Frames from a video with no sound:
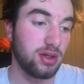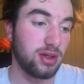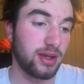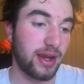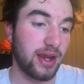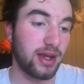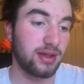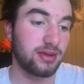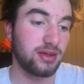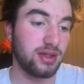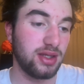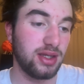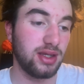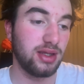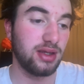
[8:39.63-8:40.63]
And
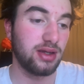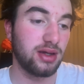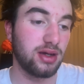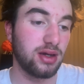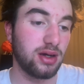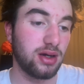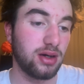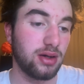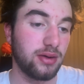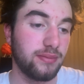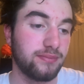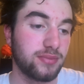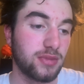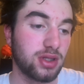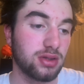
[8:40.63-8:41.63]
the
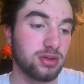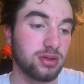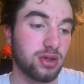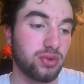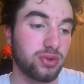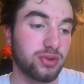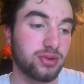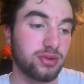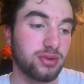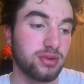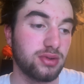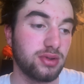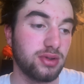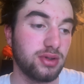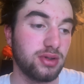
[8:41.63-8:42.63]
lower
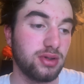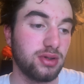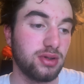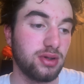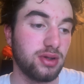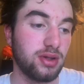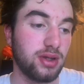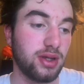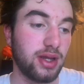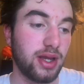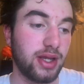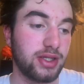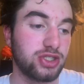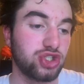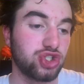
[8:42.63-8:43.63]

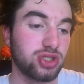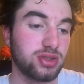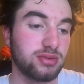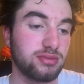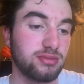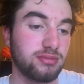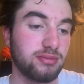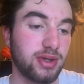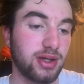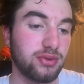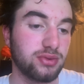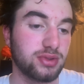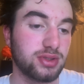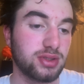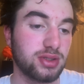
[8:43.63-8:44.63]
engine
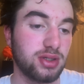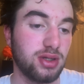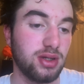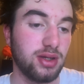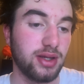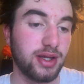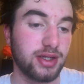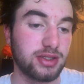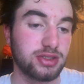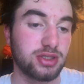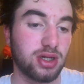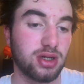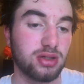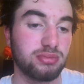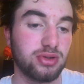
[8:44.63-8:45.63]
mount and
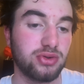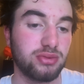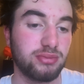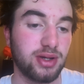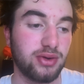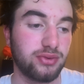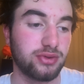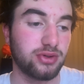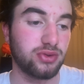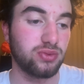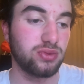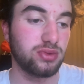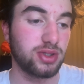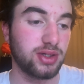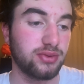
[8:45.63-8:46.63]
dog bone mount are
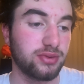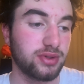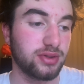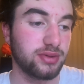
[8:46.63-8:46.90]
worn out.